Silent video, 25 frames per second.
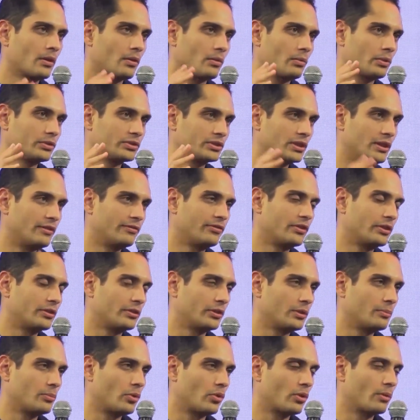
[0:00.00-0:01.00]
was
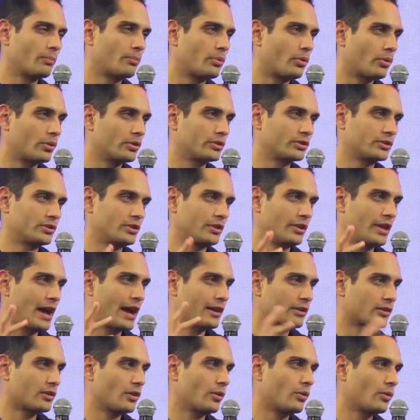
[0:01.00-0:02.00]
infinitely more important to
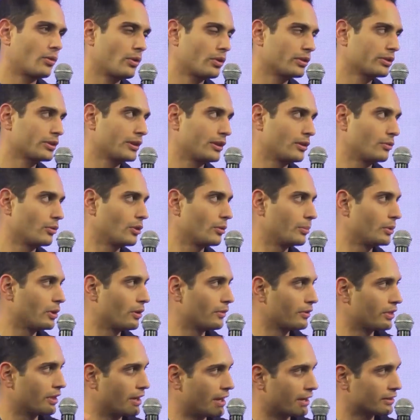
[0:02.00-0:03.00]
that cohort than it will be
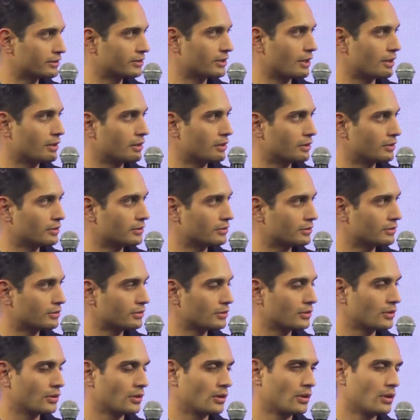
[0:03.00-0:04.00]
over the next 10 years.
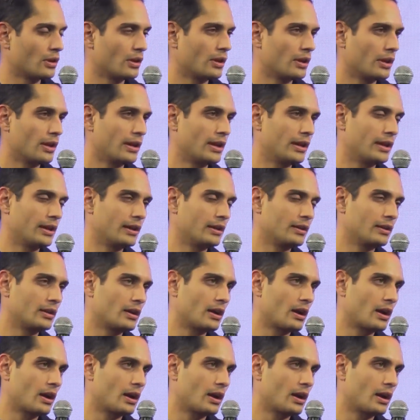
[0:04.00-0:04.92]
And